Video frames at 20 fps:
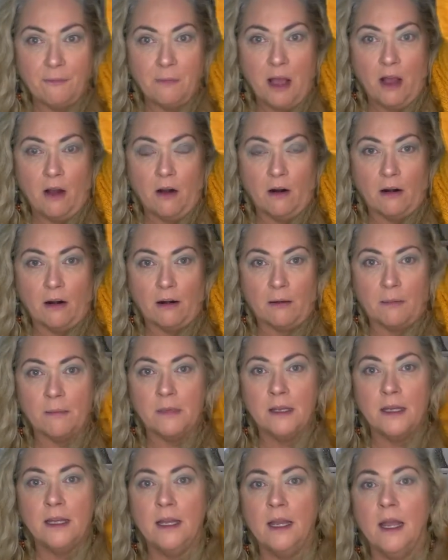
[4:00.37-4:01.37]
my arm,
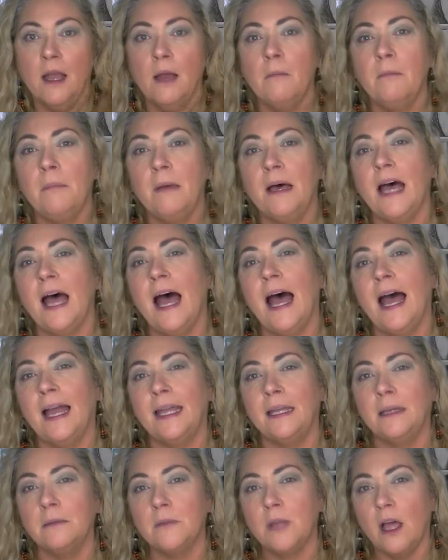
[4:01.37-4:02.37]
but I
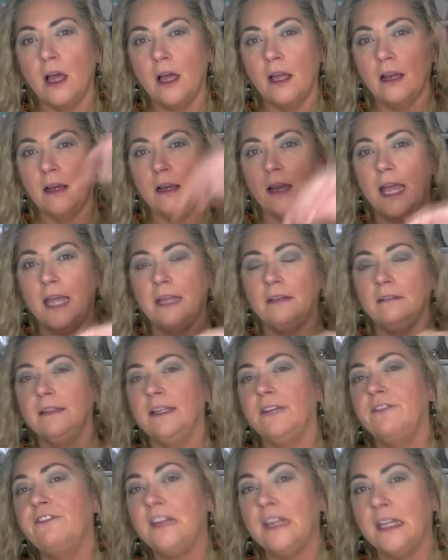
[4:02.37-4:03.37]
am not like
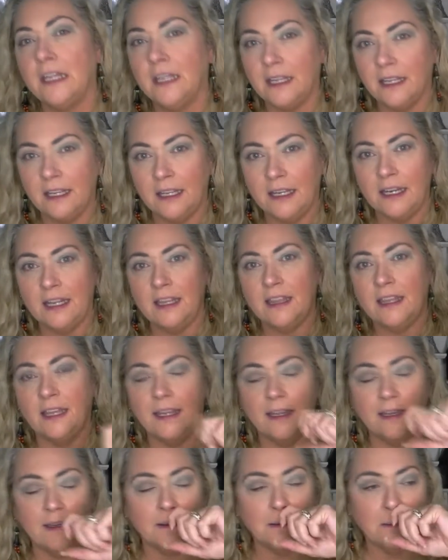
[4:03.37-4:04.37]
lifting
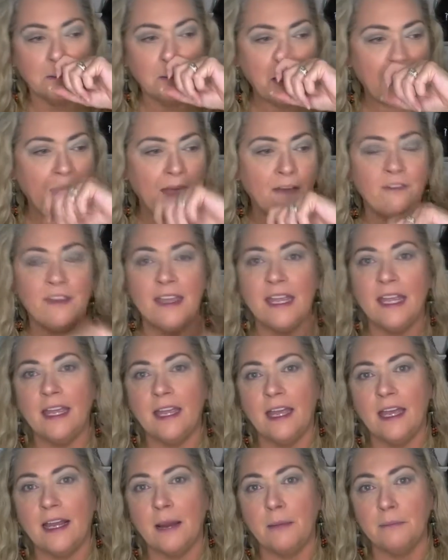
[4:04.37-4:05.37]
anything heavy
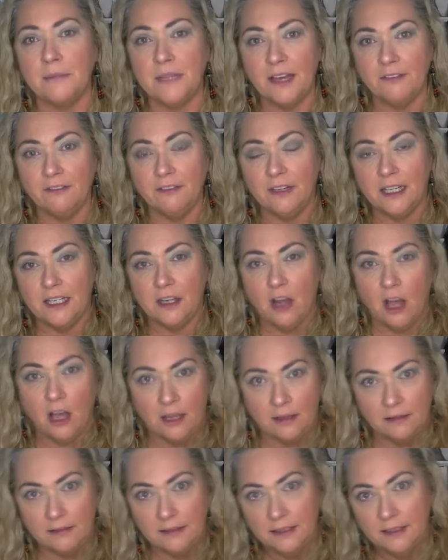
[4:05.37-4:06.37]
and I'm definitely
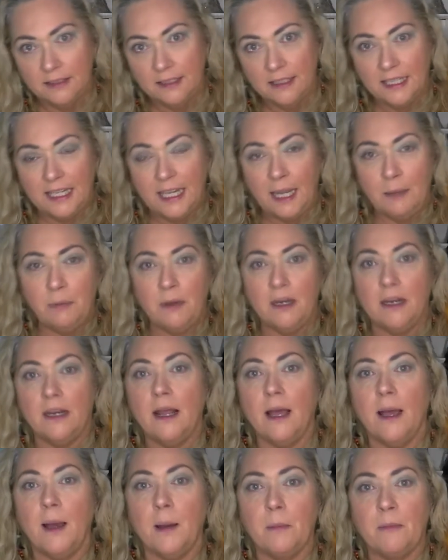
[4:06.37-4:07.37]
not keeping it
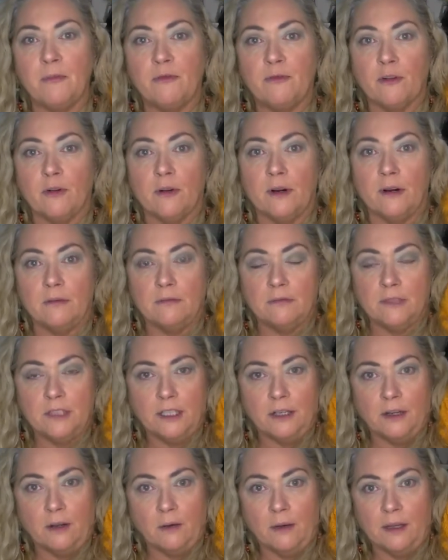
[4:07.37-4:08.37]
up for,
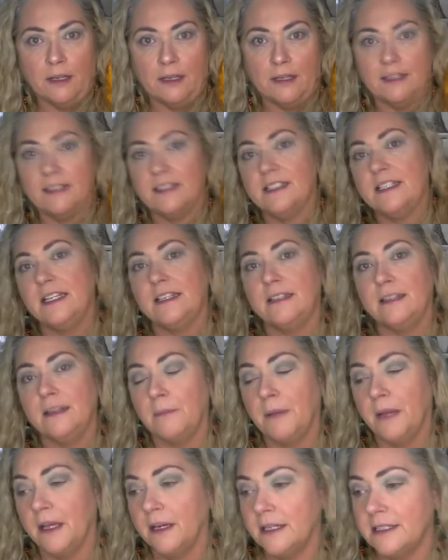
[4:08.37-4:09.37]
you know, an extended
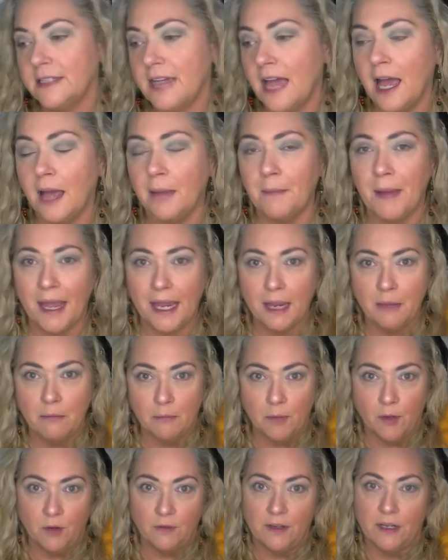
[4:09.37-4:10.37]
amount of time. I am
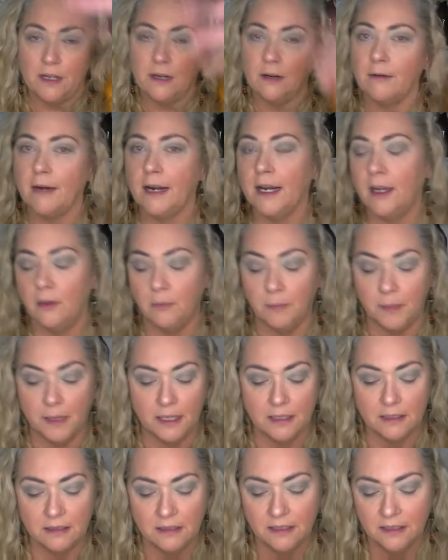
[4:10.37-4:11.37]
moving it around,
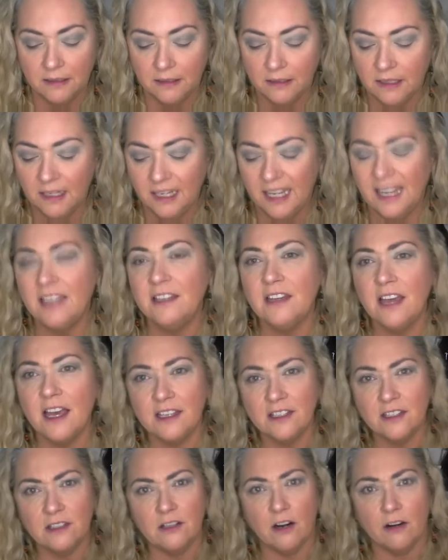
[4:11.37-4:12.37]
but it
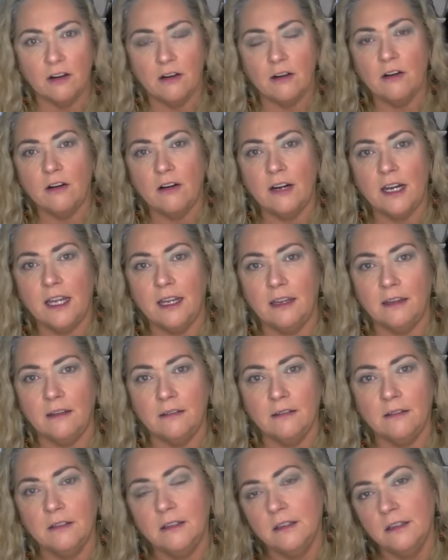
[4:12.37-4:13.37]
does start hurting
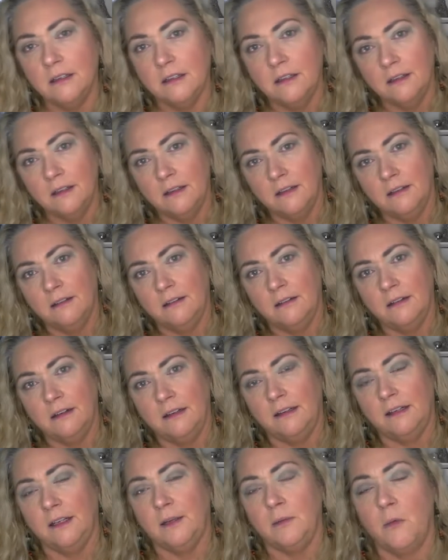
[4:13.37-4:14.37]

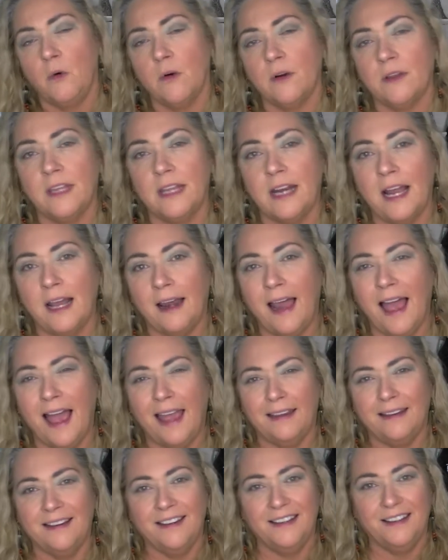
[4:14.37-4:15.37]
a little more than I like